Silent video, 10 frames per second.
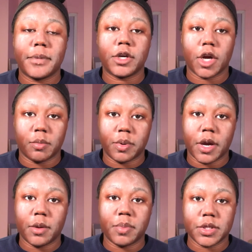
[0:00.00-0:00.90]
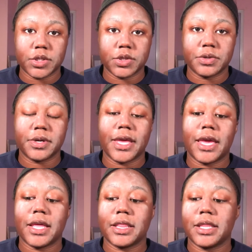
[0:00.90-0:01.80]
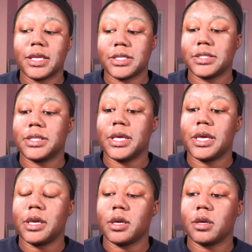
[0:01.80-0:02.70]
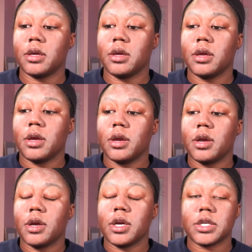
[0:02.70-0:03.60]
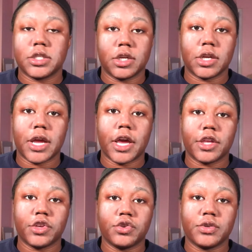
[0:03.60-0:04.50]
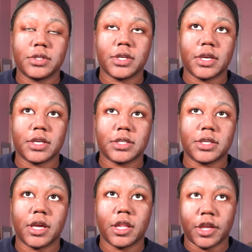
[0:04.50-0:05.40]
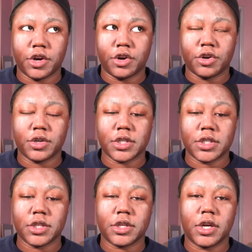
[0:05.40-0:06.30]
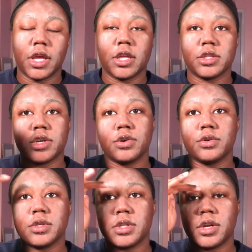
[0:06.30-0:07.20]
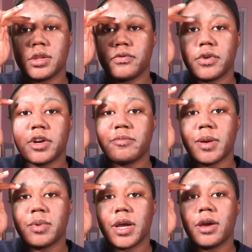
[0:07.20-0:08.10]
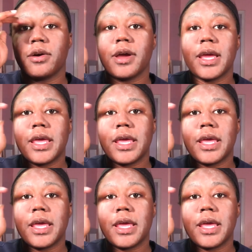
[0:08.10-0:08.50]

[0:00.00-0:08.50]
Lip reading: dark brown pencil, and then the concealer I use is the LA Girl concealer in Toast near the front of my brow,